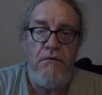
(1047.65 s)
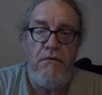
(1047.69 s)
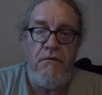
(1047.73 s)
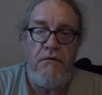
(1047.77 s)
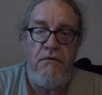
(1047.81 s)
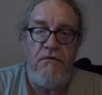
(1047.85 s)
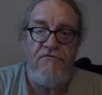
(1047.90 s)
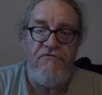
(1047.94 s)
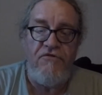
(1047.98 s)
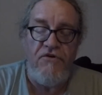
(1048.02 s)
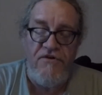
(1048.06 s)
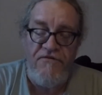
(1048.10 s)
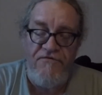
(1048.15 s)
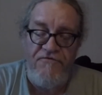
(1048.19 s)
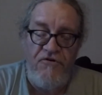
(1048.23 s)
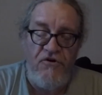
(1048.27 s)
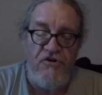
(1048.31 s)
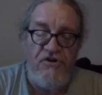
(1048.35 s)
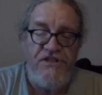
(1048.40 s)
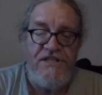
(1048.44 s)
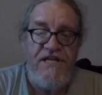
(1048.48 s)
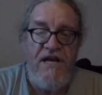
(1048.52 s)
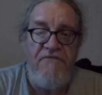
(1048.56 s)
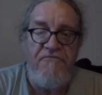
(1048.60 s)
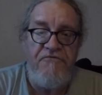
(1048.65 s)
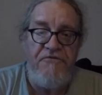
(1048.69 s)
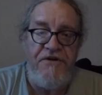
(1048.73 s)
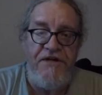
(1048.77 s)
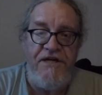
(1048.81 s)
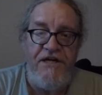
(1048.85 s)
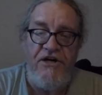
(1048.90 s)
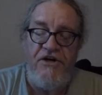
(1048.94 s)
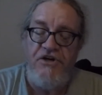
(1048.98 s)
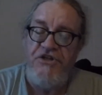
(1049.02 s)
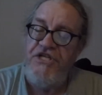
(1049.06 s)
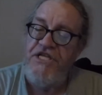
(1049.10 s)
for the first several
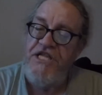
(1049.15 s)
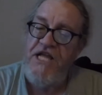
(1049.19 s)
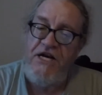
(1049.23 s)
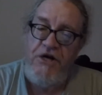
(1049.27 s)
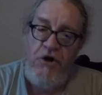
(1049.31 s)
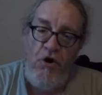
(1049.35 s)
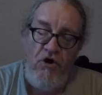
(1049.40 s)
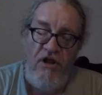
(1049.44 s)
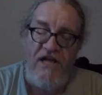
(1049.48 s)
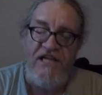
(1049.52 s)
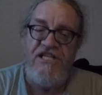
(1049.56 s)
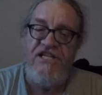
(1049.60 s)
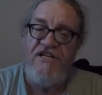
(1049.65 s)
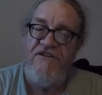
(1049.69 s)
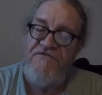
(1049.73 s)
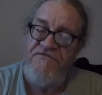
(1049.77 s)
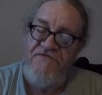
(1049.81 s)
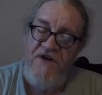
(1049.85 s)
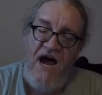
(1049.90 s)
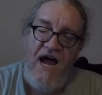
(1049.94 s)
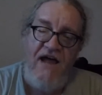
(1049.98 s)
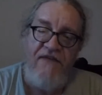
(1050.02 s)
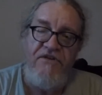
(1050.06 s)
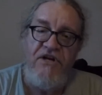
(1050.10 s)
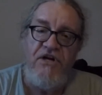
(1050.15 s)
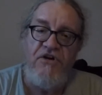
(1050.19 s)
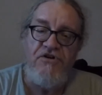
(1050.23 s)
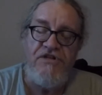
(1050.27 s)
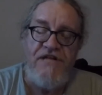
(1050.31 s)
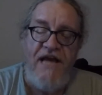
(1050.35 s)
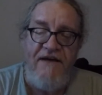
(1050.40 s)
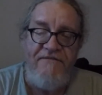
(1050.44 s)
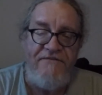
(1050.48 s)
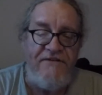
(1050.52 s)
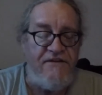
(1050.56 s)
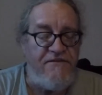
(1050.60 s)
years, and then no less than 5 years
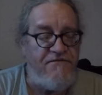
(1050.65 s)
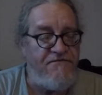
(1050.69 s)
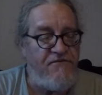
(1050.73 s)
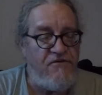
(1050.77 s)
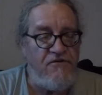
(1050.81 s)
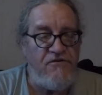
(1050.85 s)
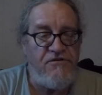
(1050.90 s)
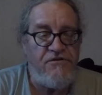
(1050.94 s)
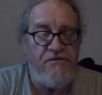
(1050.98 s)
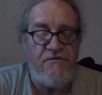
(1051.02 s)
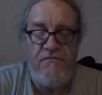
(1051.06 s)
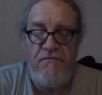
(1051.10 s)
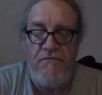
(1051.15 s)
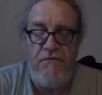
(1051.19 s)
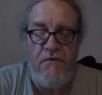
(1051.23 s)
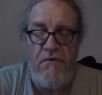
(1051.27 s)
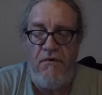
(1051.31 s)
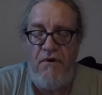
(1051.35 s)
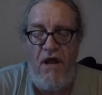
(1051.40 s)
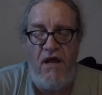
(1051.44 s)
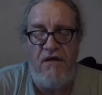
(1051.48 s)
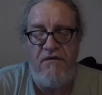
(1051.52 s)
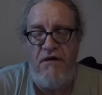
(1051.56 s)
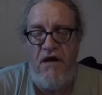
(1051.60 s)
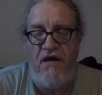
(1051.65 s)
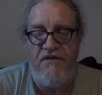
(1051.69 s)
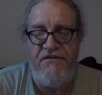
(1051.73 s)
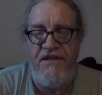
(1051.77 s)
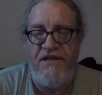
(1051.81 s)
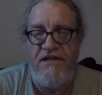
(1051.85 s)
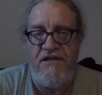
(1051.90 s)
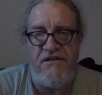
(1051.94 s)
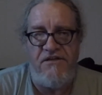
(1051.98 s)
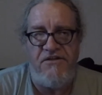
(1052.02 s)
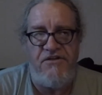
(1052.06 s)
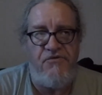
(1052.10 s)
after the first, I
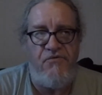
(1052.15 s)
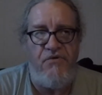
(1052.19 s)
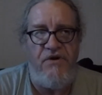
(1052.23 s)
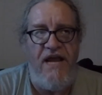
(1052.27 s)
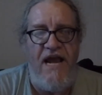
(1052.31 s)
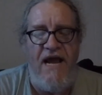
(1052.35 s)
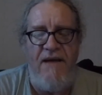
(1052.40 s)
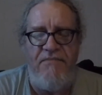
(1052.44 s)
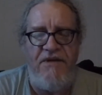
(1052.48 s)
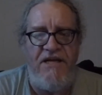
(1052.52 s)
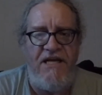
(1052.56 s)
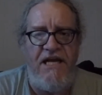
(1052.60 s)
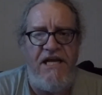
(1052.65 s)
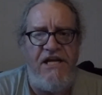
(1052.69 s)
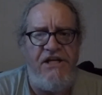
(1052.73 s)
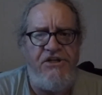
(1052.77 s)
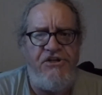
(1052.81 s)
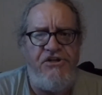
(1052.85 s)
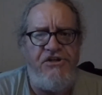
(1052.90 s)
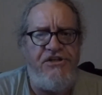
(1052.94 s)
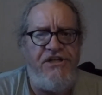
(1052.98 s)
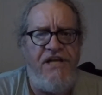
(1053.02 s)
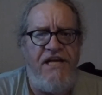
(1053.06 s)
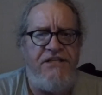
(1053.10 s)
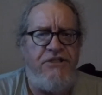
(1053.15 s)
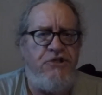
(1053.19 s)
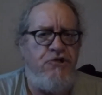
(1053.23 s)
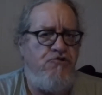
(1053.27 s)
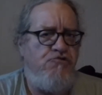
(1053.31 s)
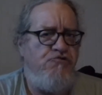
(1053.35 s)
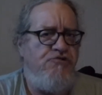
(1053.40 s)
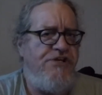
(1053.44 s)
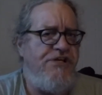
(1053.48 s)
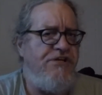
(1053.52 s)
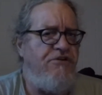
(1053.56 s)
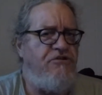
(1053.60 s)
think it's 3 applications at 2
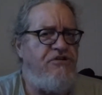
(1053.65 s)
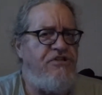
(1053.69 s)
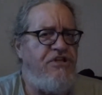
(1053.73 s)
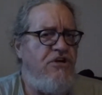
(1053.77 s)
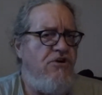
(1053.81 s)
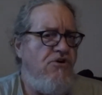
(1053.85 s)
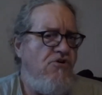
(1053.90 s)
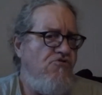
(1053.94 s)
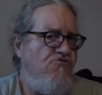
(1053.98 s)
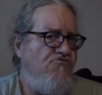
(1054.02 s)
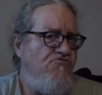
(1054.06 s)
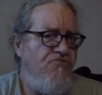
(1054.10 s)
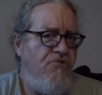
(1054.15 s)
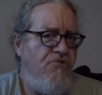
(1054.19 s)
years a coat.